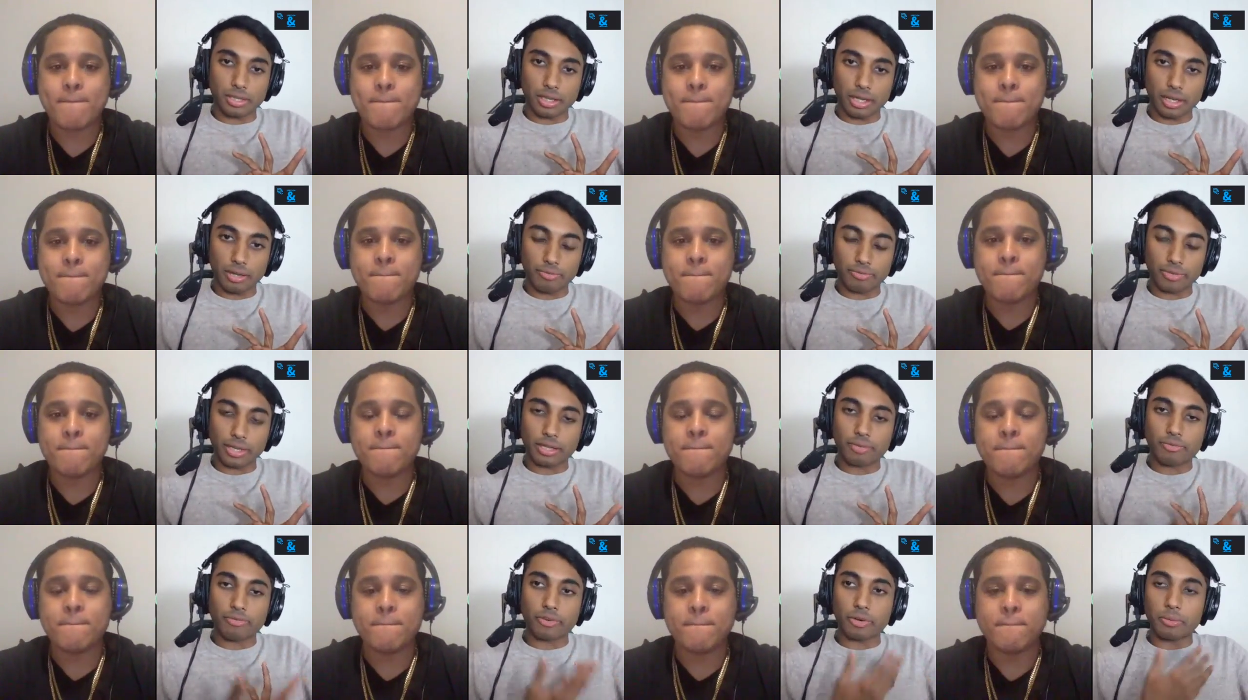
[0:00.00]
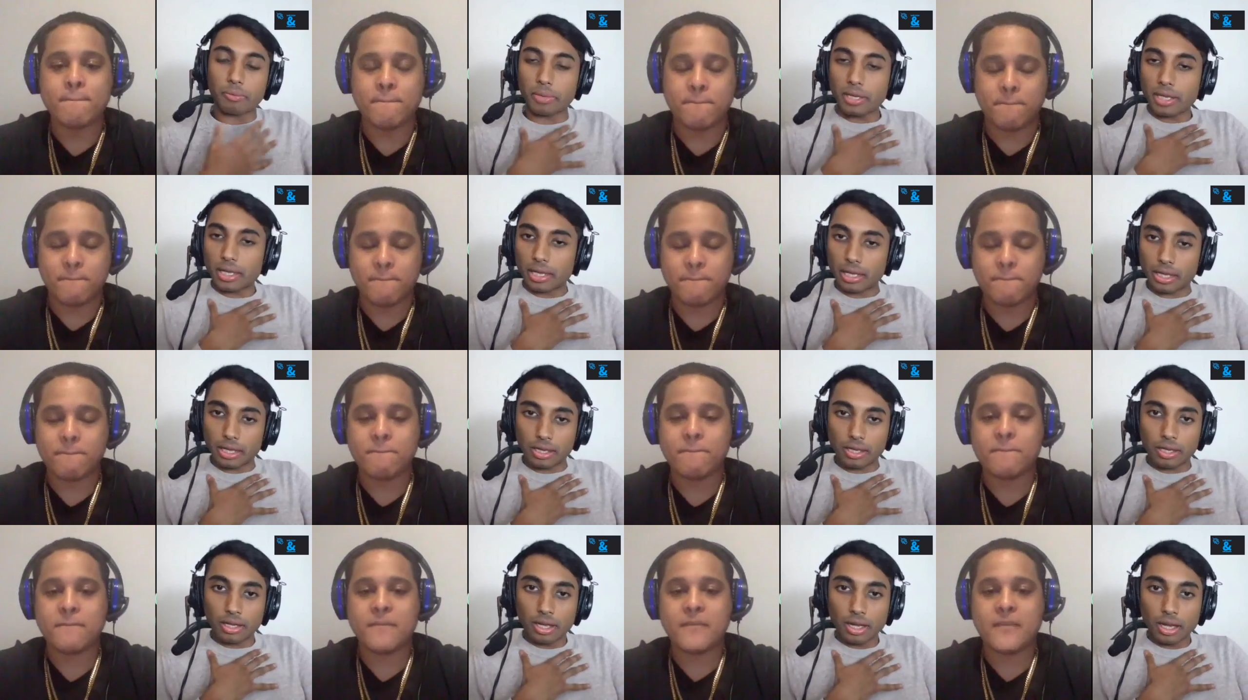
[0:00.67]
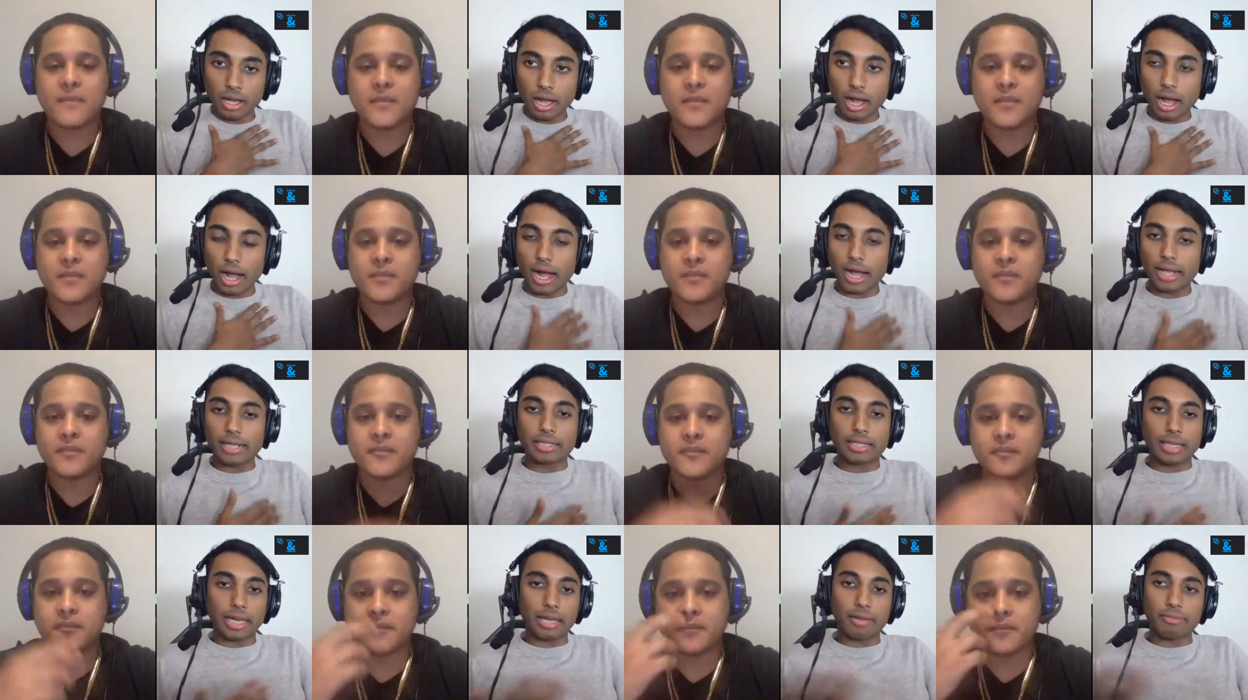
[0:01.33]
Speaker 1: in life. Like for me,
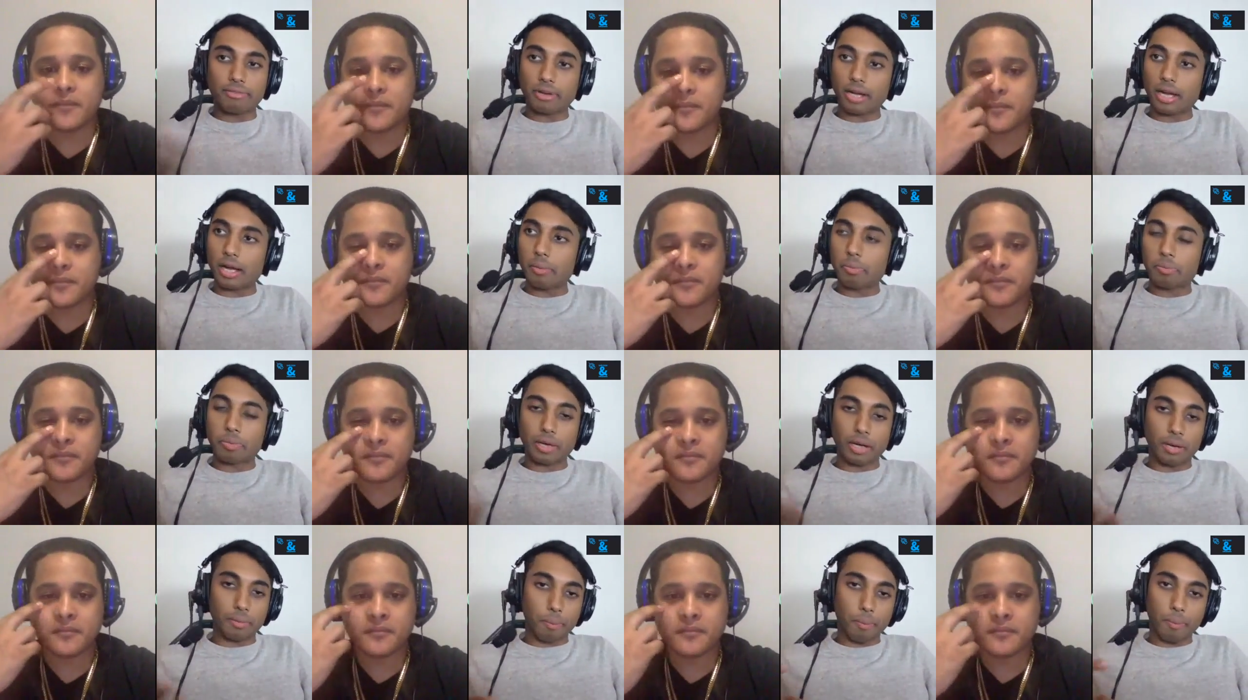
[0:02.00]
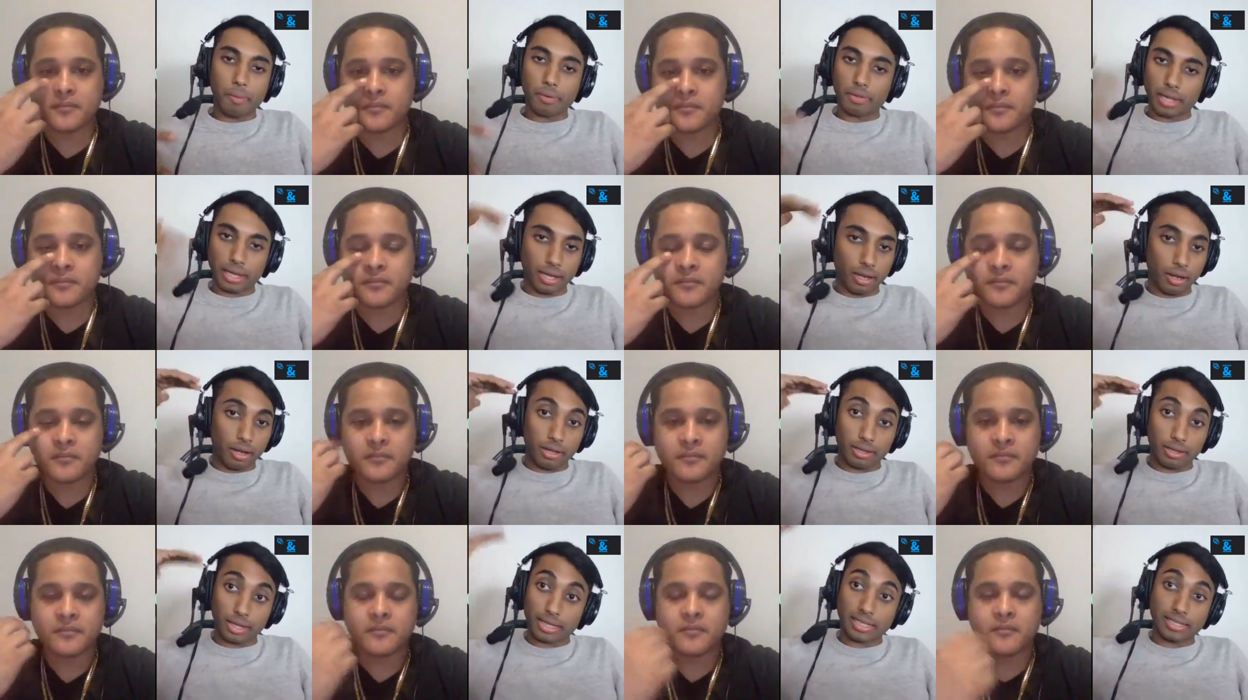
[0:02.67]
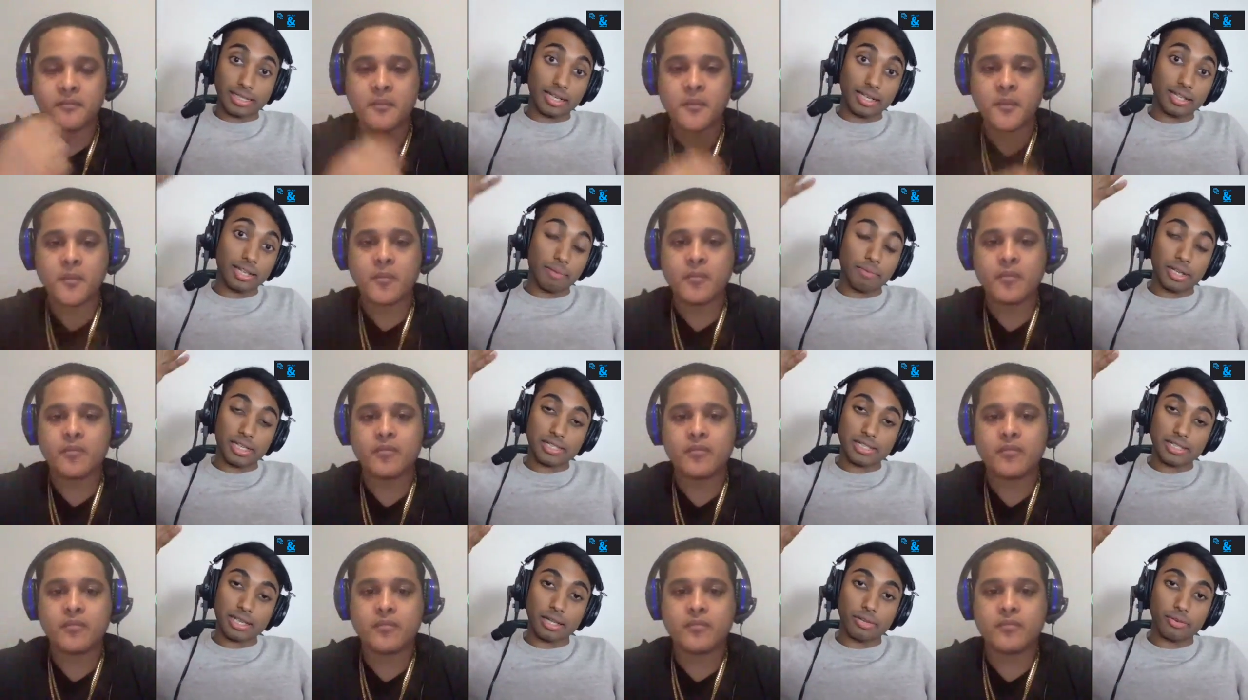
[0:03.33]
I gave up like because I cut
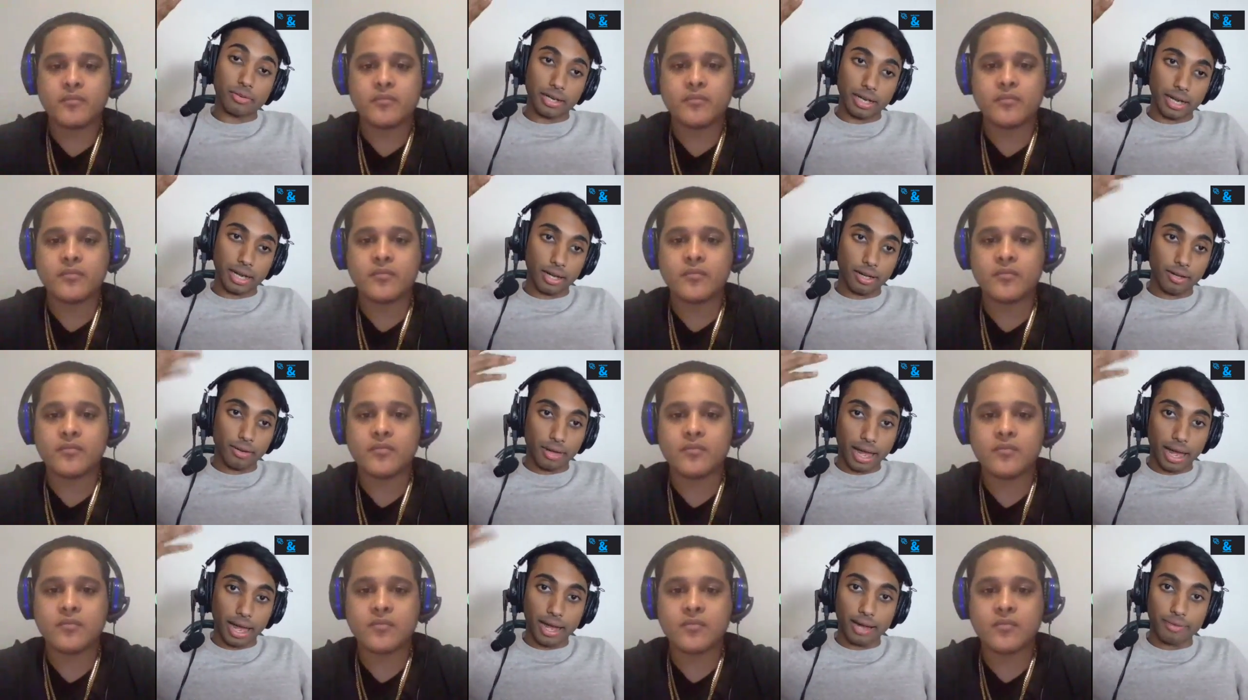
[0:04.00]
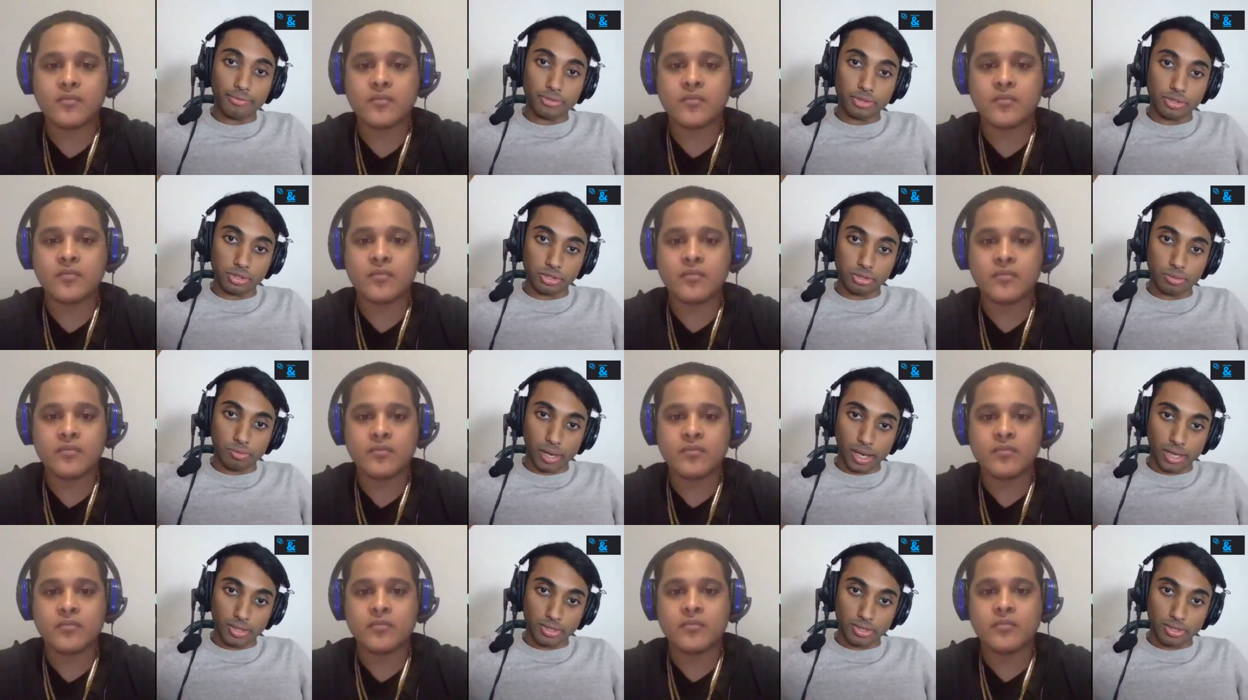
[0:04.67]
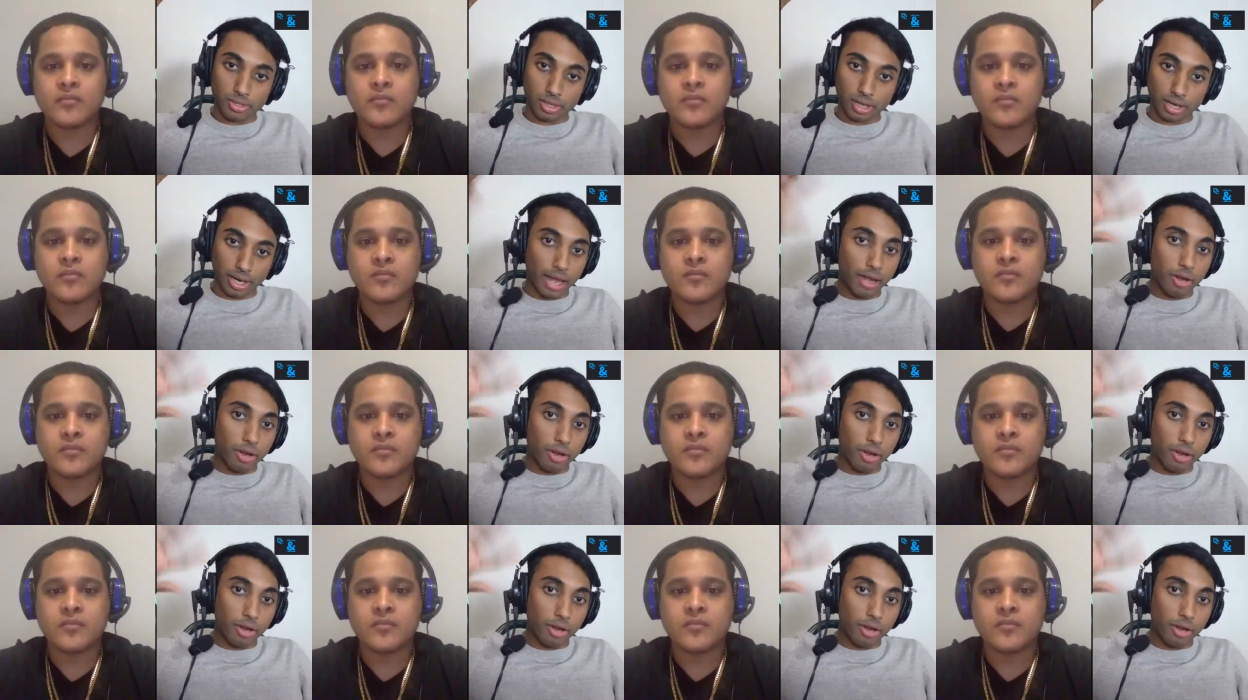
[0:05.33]
my salary and have to do MasterTalks.